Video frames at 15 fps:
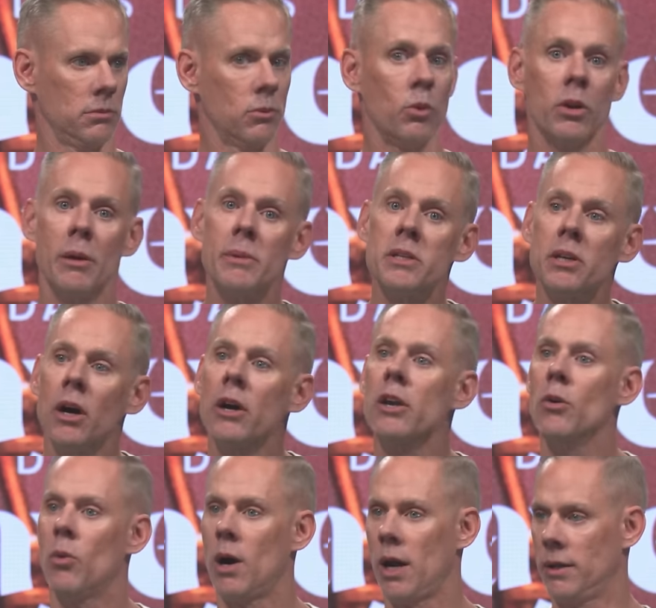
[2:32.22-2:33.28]
Well, let me tell
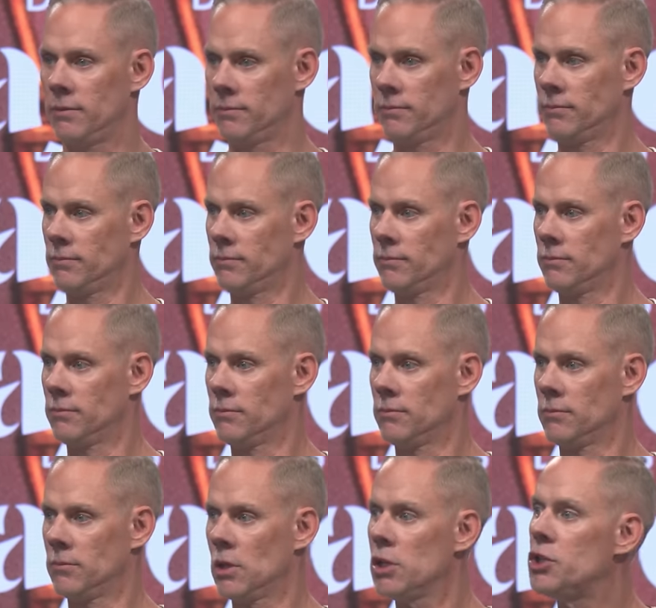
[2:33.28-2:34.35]
you why.
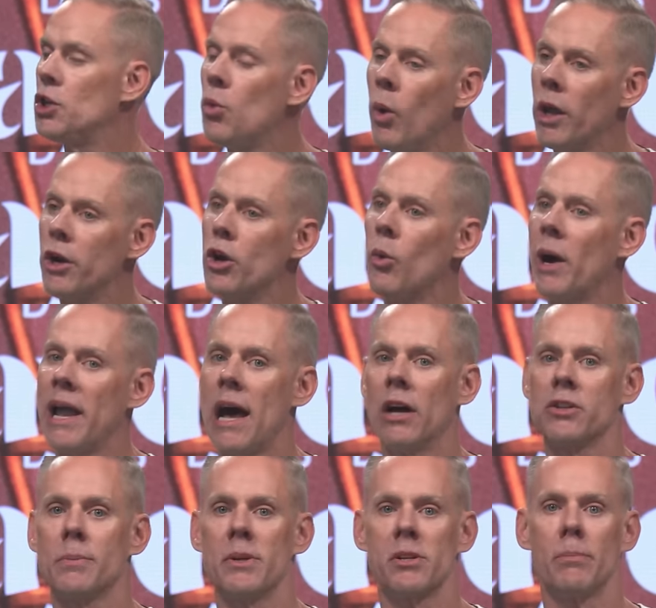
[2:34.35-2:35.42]
Do you want to know why
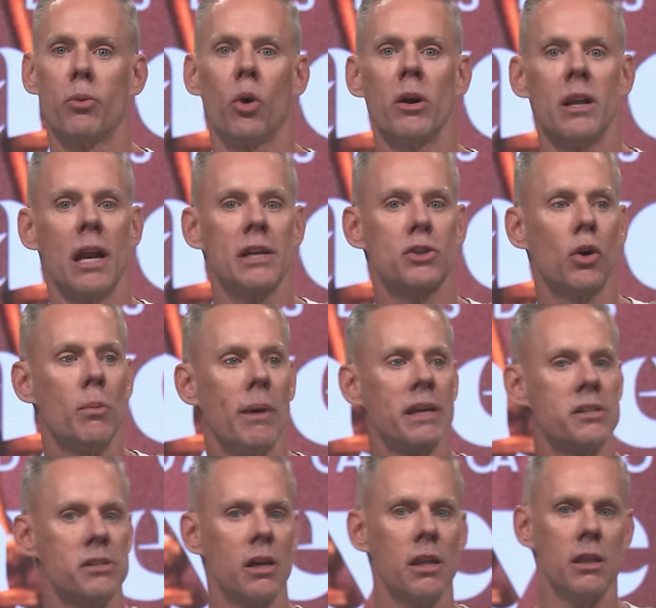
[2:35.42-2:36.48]
algebra is important? And I told my
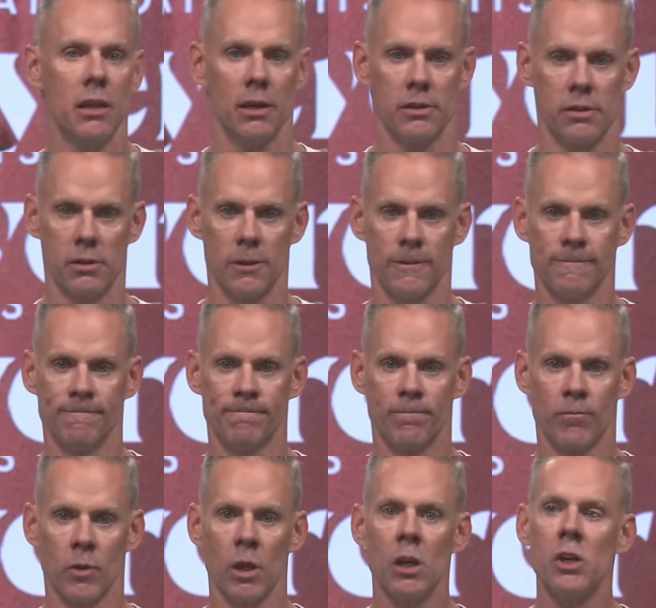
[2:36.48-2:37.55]
son this.
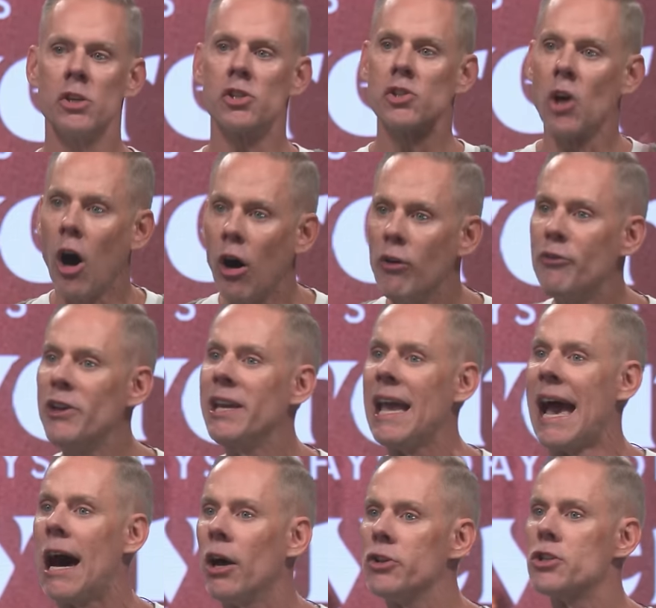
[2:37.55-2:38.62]
Solving
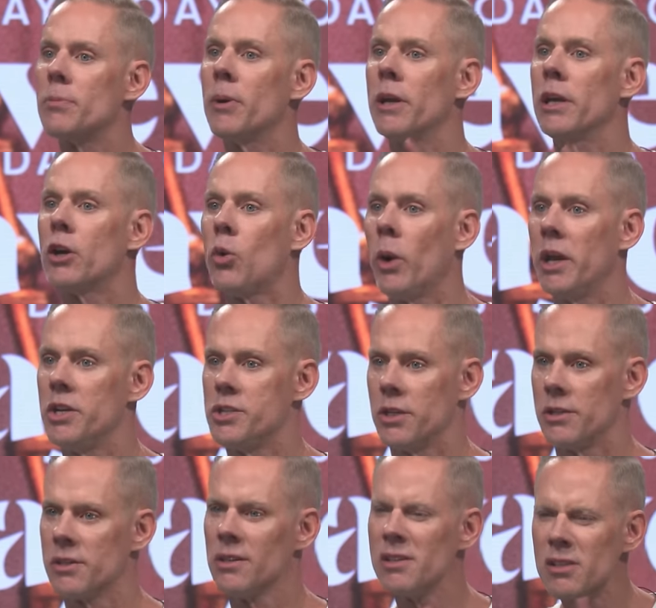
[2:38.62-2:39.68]
algebra
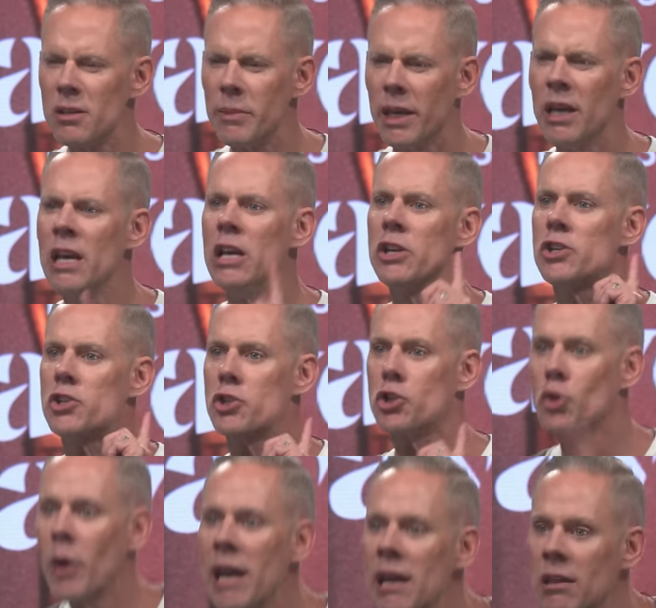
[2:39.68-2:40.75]
equations, listen to me,
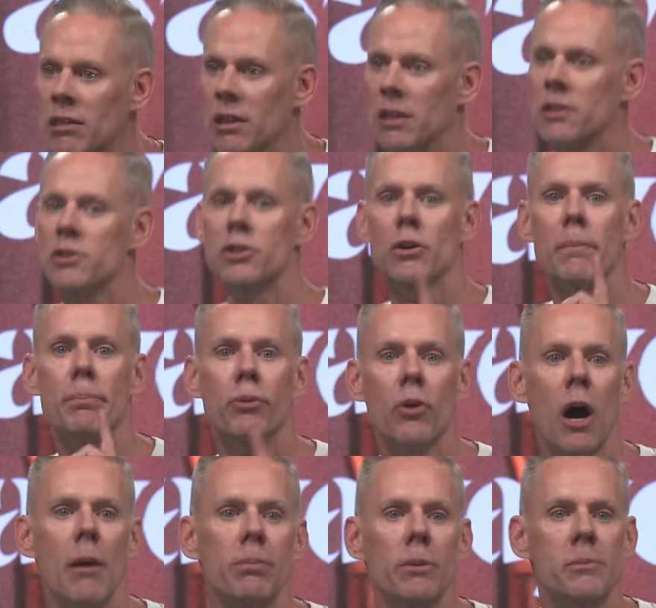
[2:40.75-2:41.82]
strengthens your
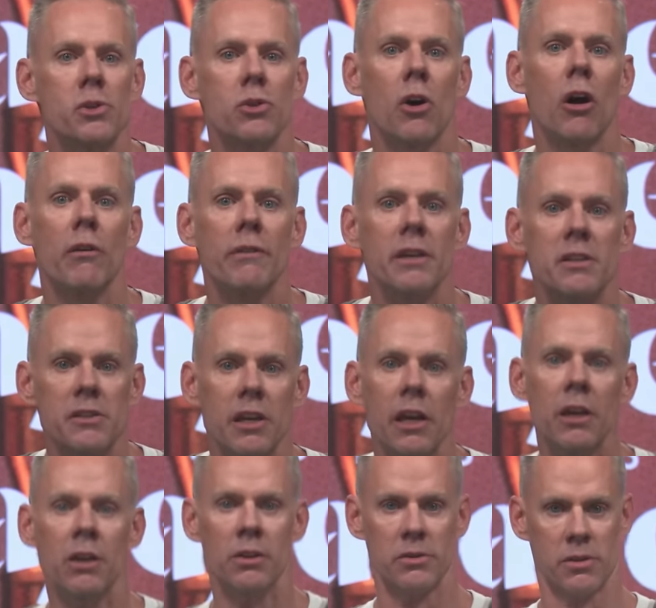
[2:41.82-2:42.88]
problem solving
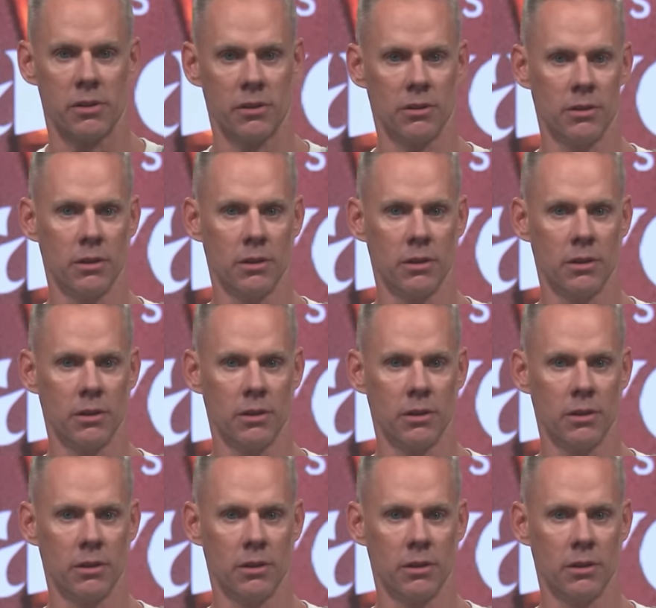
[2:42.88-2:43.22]
skills.